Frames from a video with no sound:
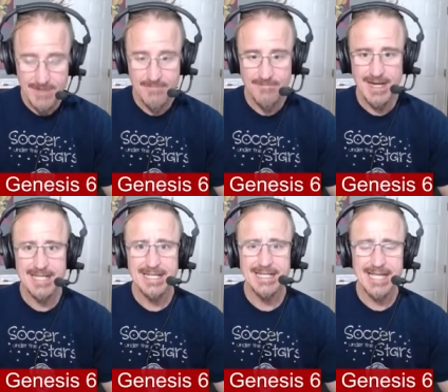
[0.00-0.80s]

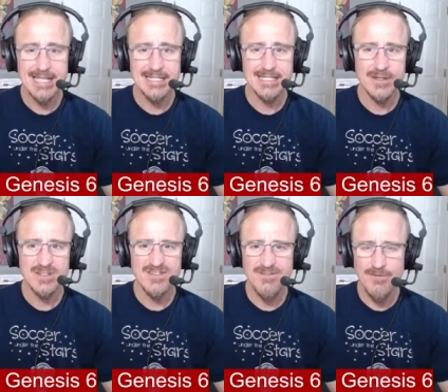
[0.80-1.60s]
fighting against
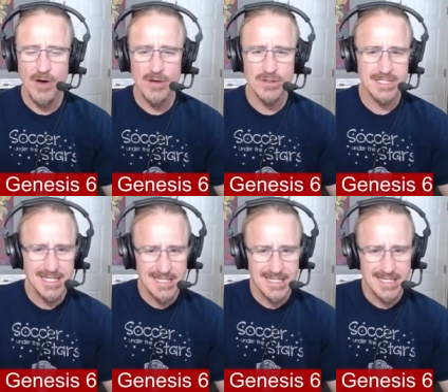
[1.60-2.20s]
those false